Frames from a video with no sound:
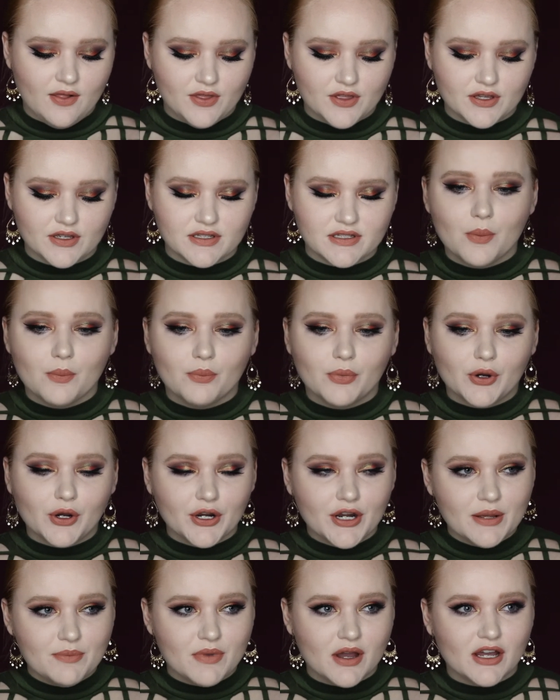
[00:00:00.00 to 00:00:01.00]
this
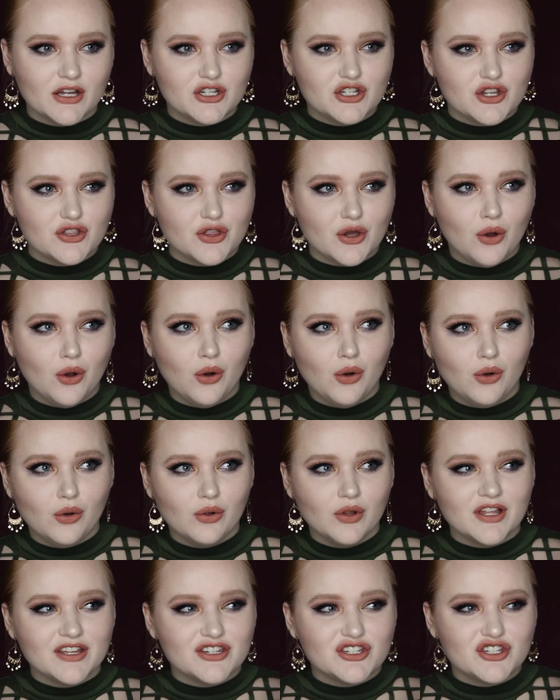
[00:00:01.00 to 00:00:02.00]
pretty much the
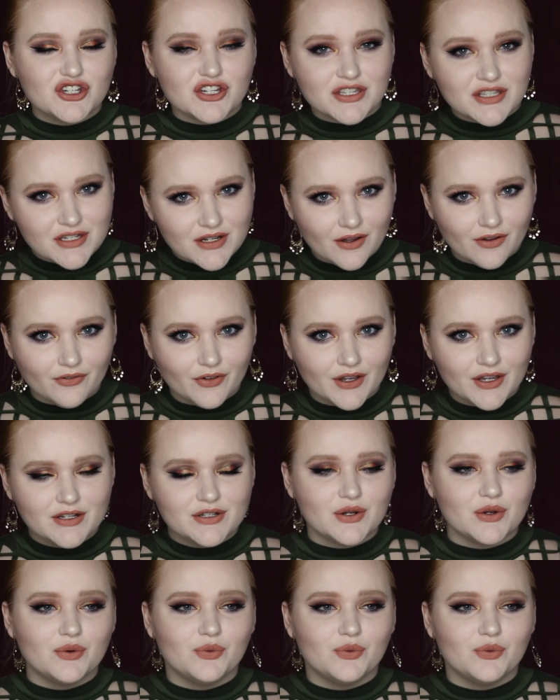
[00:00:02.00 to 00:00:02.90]
whole gist of it